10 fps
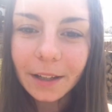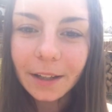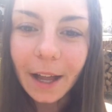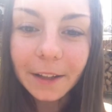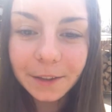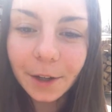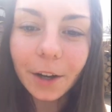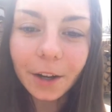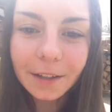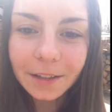I
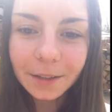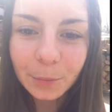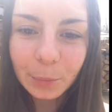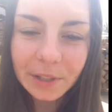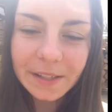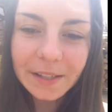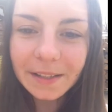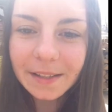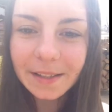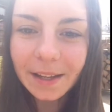thought. But
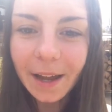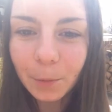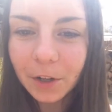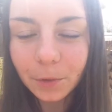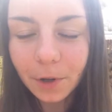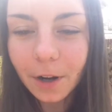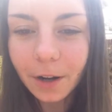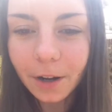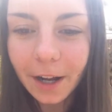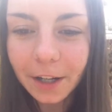since I went
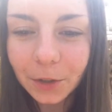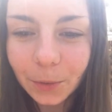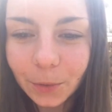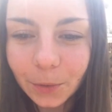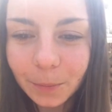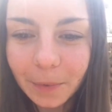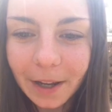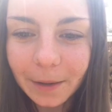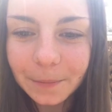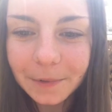raw, I knew
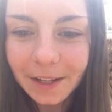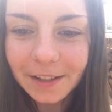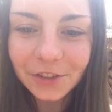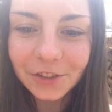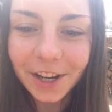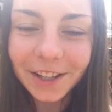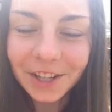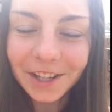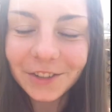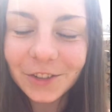my
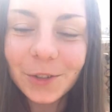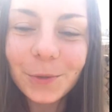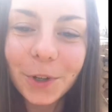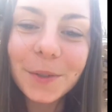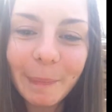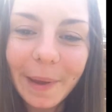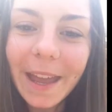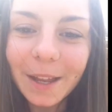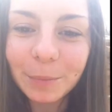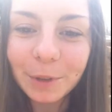digestion was
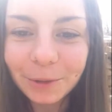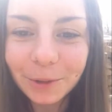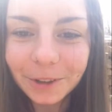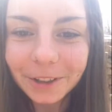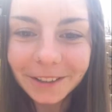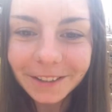bad before.